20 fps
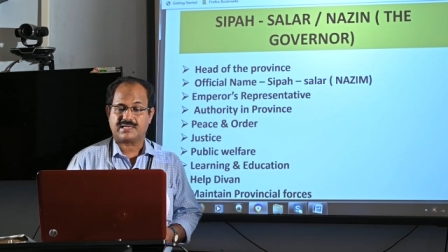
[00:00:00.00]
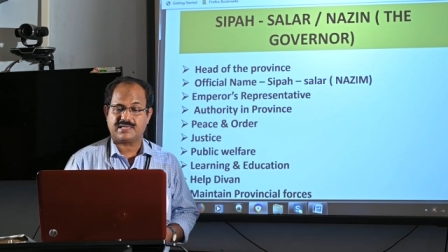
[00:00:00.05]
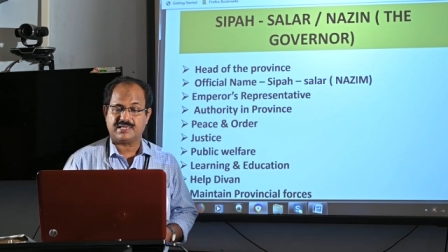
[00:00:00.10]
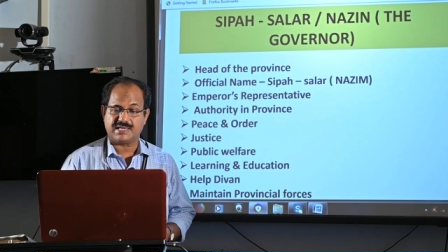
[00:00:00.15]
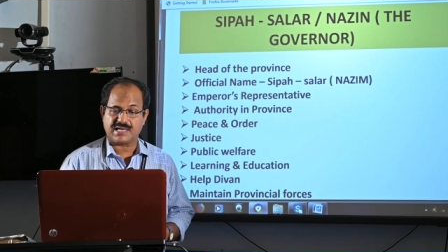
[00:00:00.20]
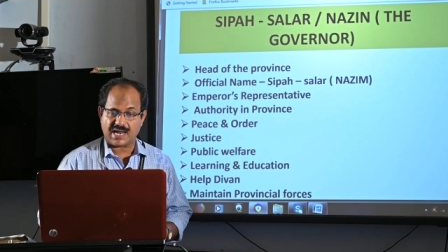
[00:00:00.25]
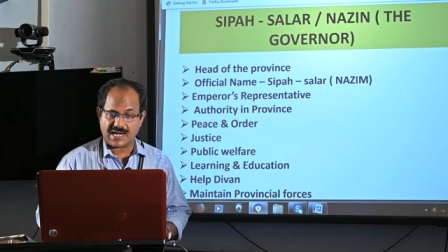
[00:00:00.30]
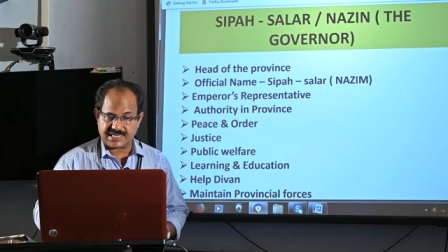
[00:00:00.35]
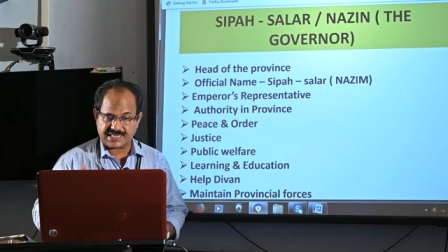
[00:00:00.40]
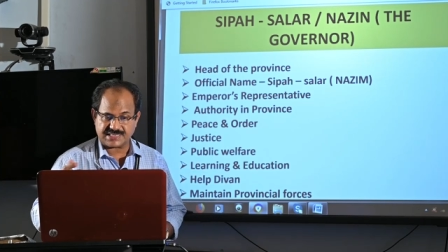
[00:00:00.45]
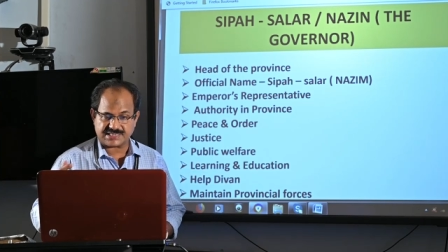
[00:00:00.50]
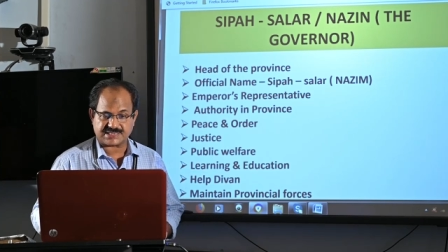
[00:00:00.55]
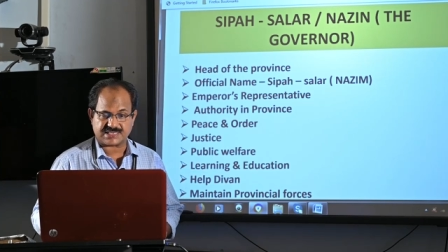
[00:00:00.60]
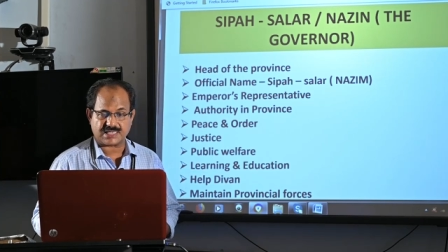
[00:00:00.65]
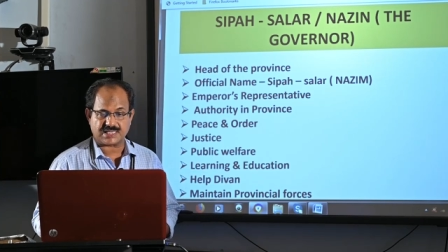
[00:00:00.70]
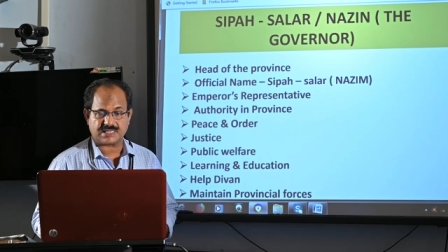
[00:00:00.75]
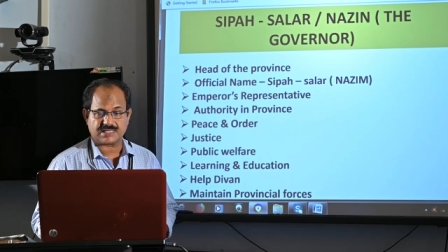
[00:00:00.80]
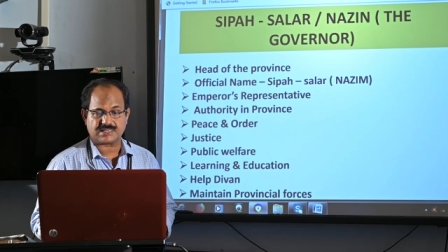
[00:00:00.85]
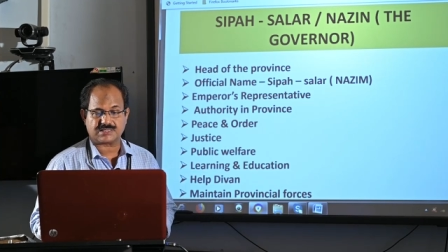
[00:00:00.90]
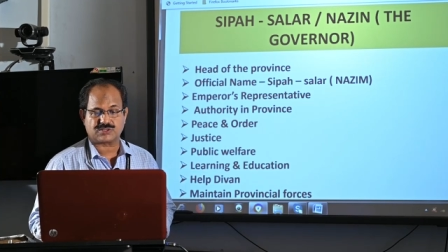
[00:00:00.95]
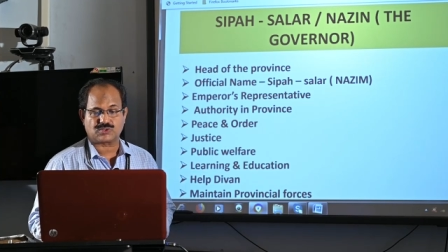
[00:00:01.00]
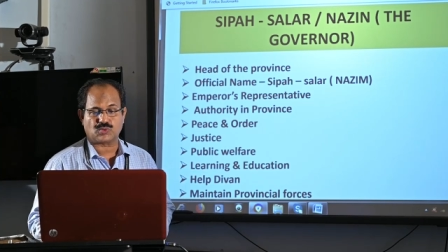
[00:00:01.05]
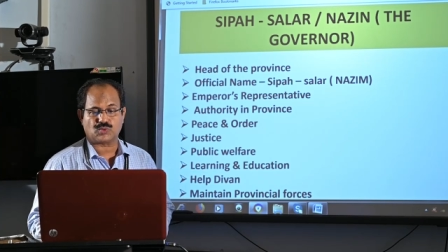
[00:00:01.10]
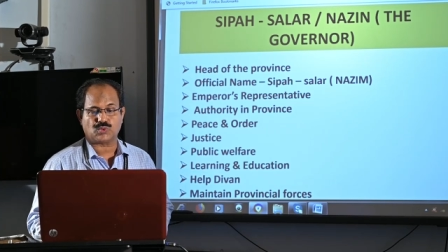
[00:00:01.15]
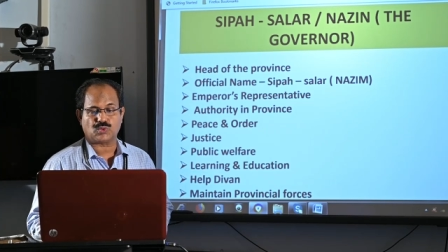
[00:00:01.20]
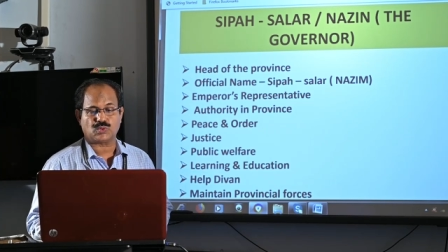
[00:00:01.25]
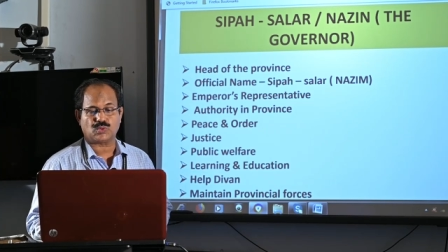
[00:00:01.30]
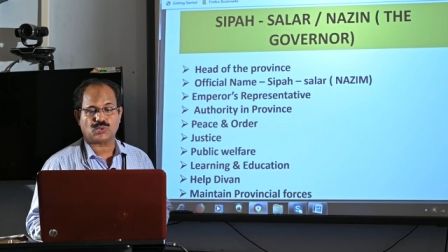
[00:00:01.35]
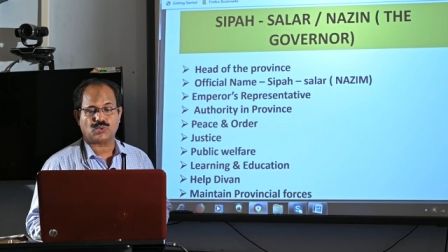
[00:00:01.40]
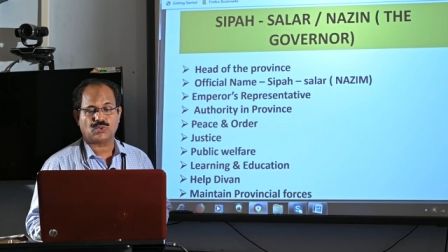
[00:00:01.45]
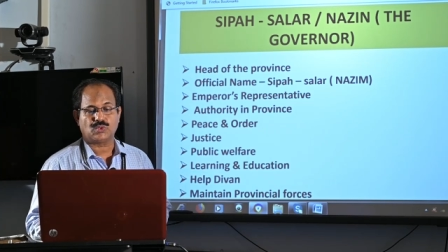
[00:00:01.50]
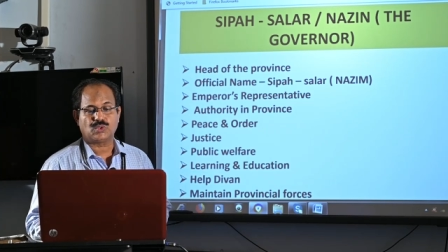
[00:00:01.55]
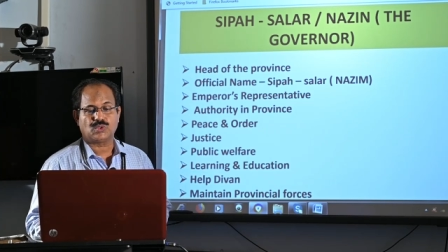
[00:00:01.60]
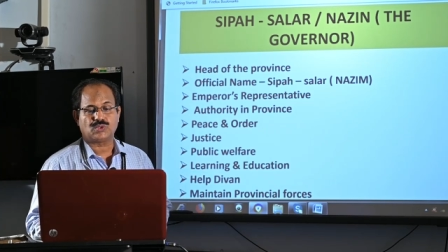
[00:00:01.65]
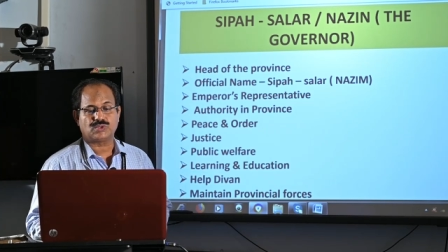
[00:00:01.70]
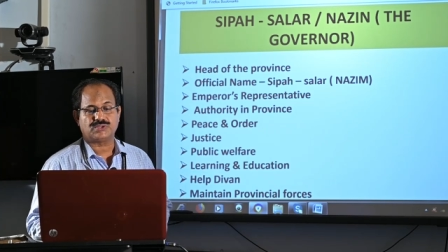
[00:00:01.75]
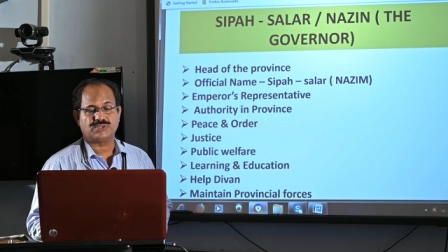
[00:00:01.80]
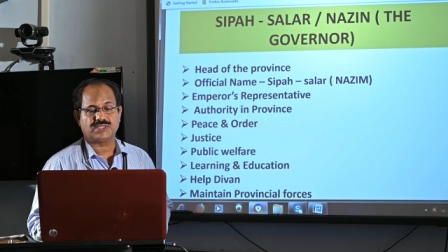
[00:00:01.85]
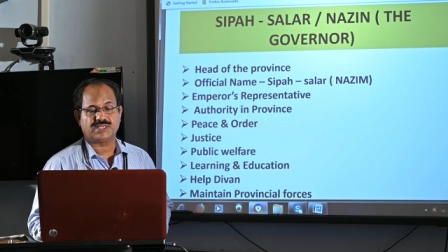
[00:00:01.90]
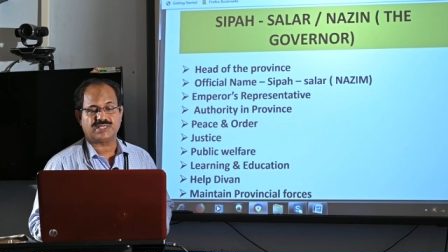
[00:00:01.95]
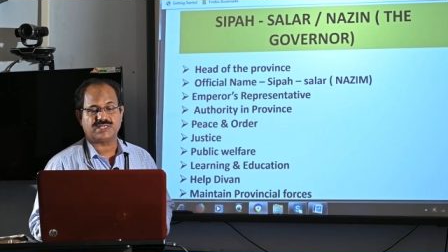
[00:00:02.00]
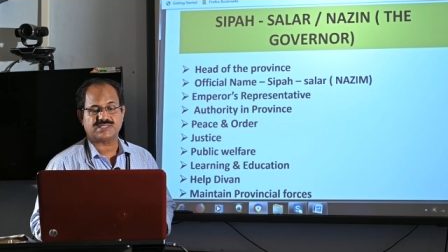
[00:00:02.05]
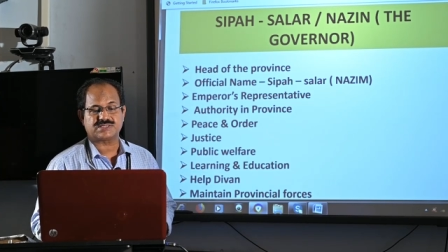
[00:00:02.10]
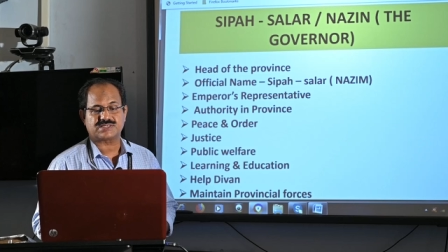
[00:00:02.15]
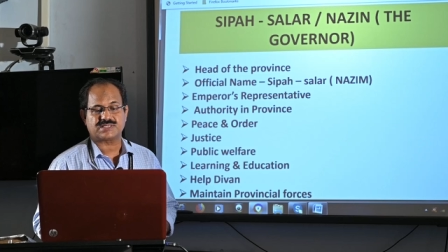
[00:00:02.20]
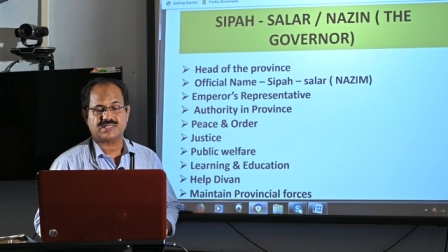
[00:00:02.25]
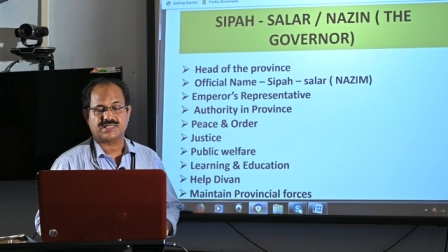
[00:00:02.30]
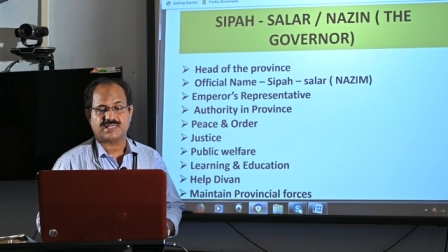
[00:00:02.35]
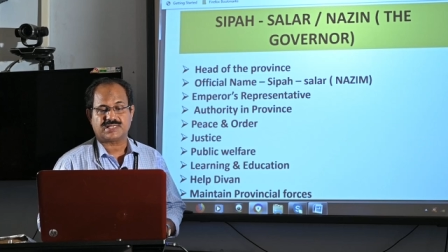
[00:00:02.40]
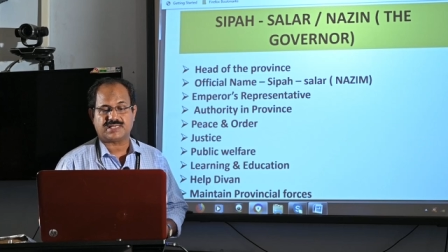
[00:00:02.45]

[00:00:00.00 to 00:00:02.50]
in addition to this,